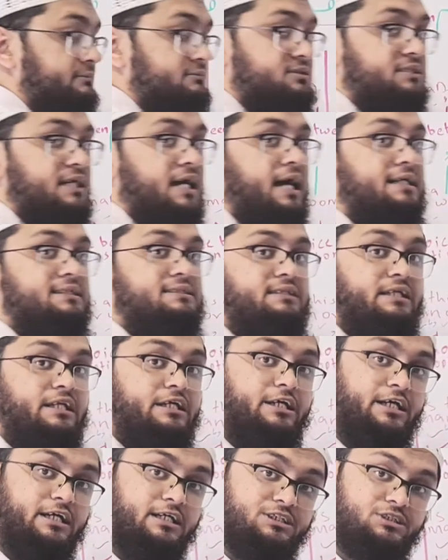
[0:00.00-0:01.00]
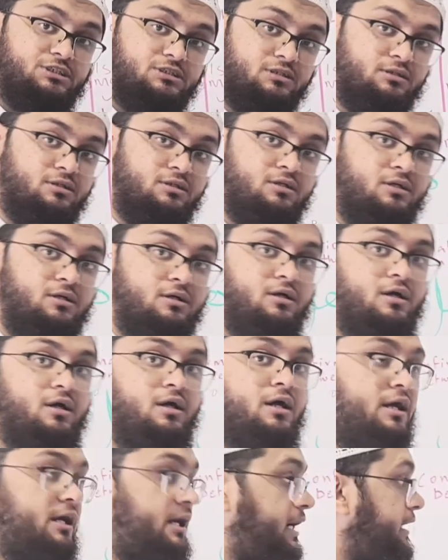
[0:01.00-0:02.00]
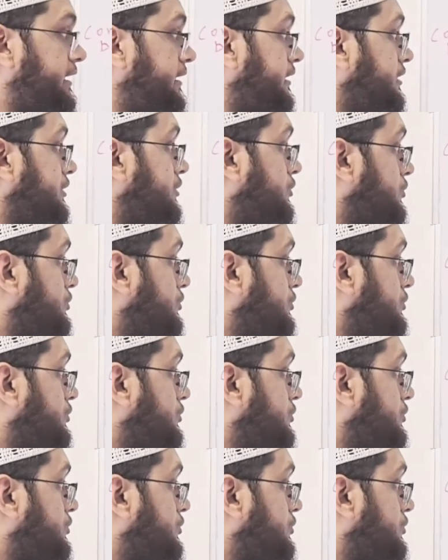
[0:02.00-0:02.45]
comes as negation, and it